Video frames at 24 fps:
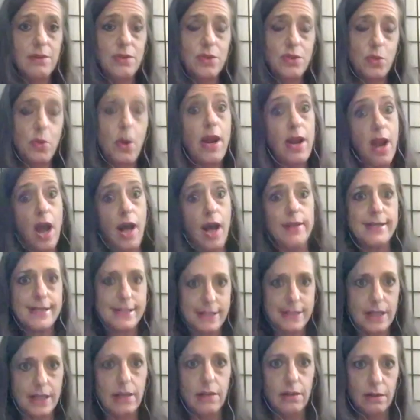do I not
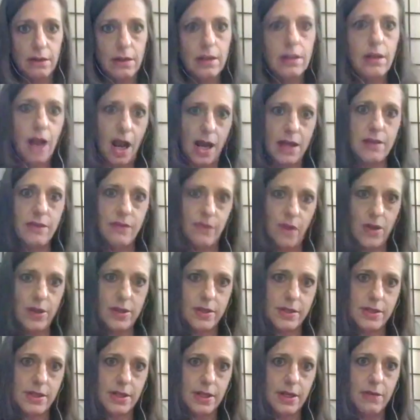steal kind of
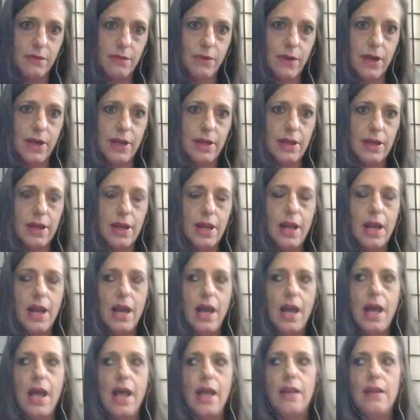honesty, right?
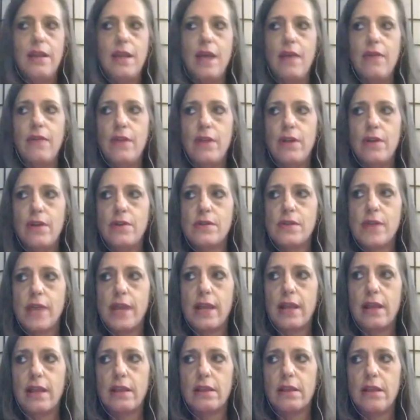Then there's
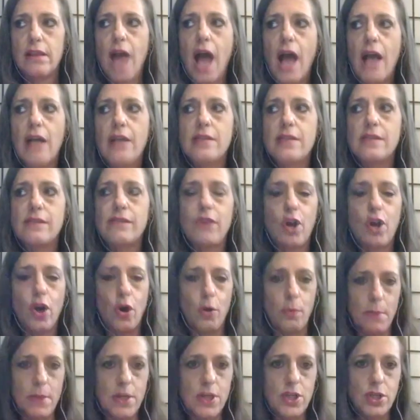like lies of
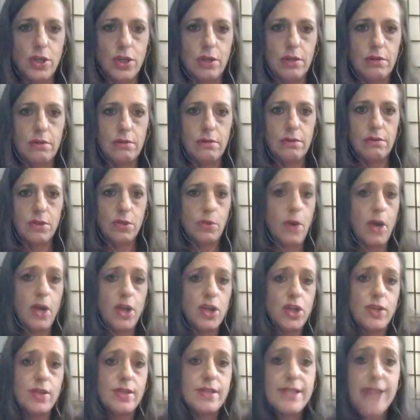commission. Do I
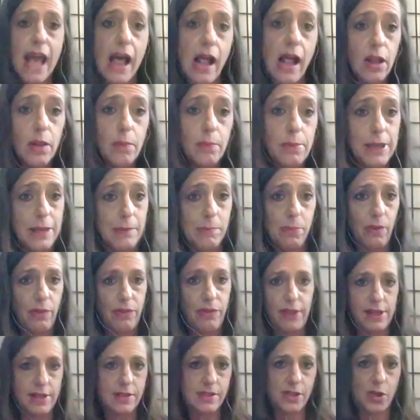just tell people
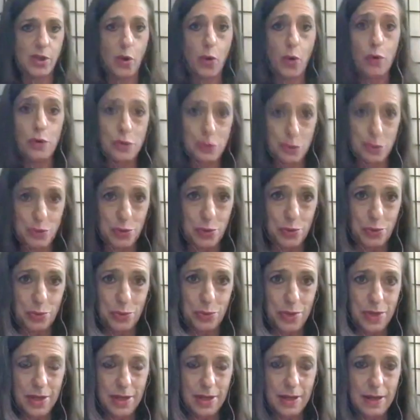things that aren't true?
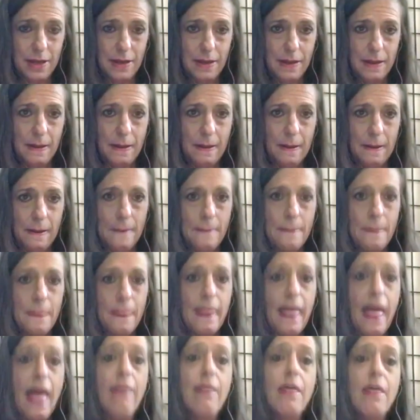
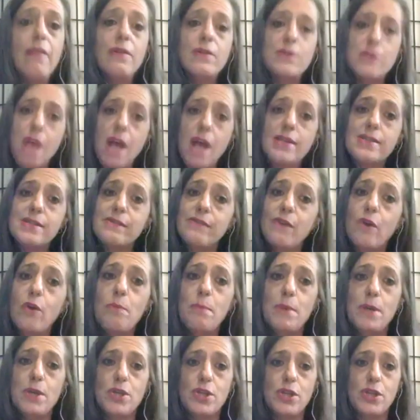And then there's lies of
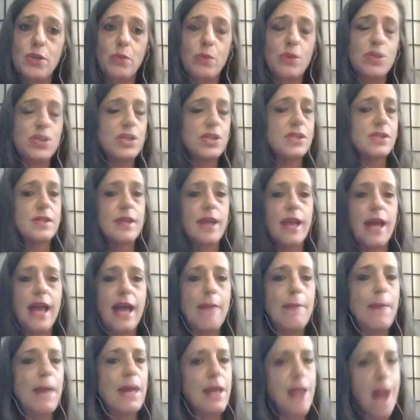omission, which is,
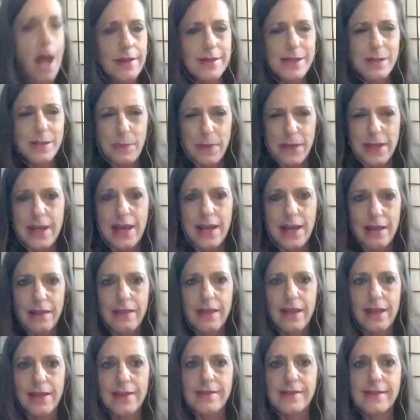am I not speaking
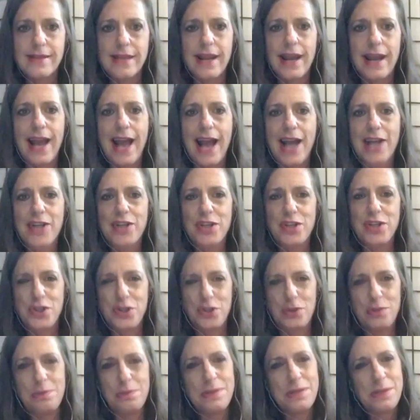things that I actually
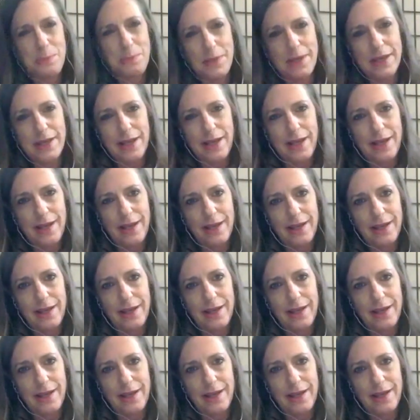should be speaking,